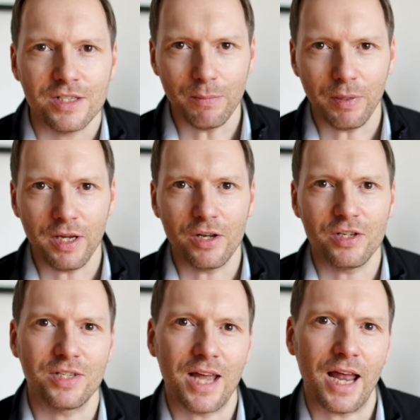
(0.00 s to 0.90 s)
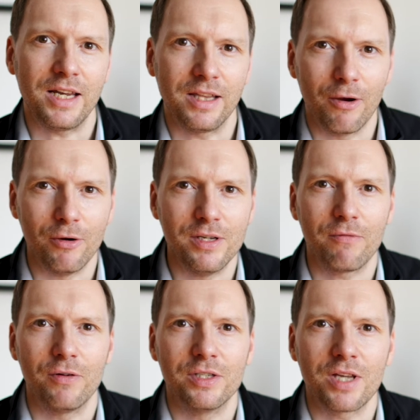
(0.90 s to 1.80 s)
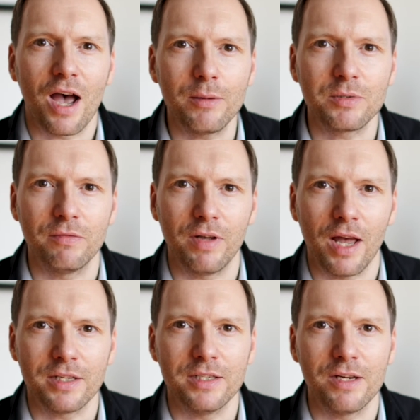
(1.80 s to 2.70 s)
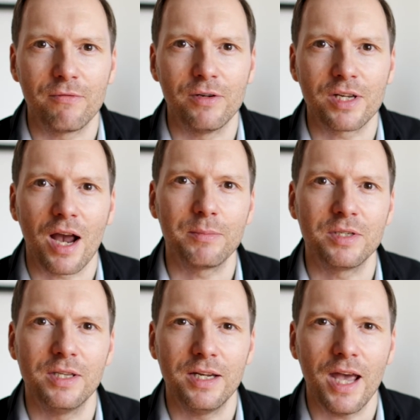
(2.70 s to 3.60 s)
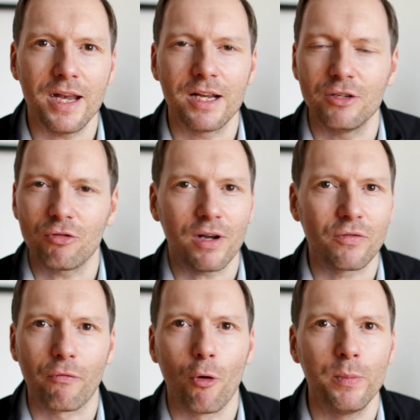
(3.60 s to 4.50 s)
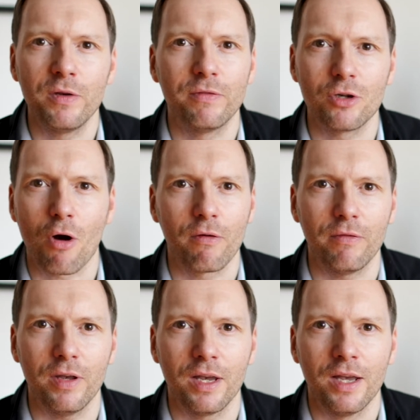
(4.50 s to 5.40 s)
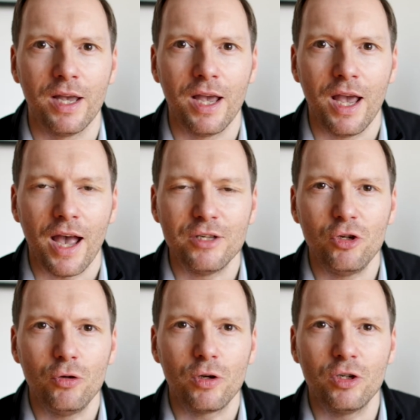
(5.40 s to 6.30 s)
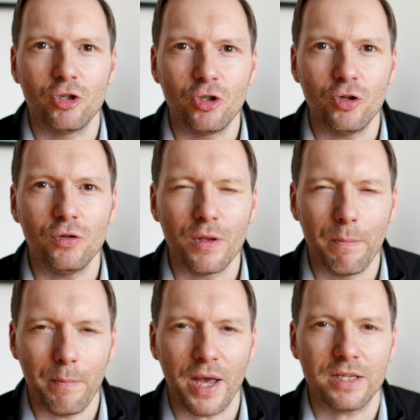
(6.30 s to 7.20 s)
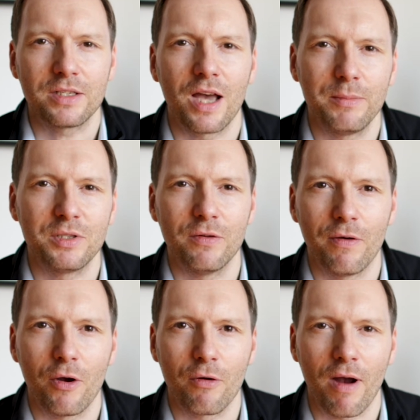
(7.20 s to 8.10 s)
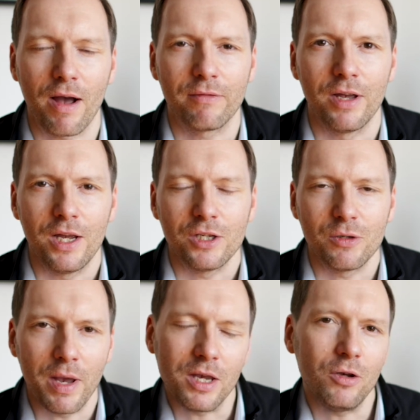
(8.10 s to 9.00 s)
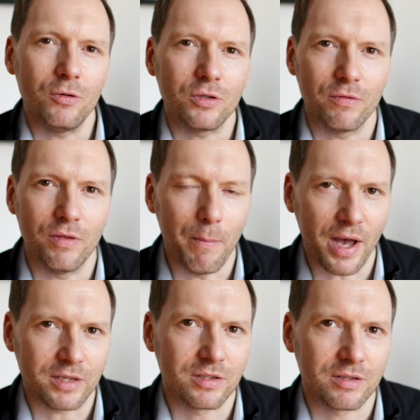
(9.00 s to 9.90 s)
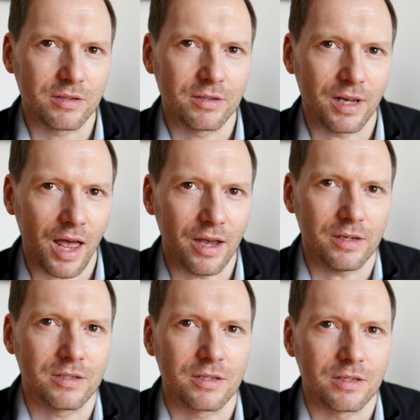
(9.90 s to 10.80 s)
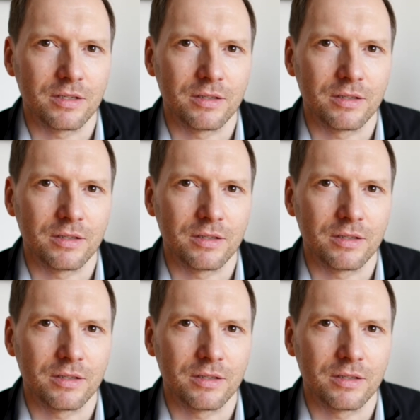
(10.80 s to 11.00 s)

Simply understanding there are different types of light at different times in the day can transform your photography, as you can choose the best times to photograph to make use of the best light.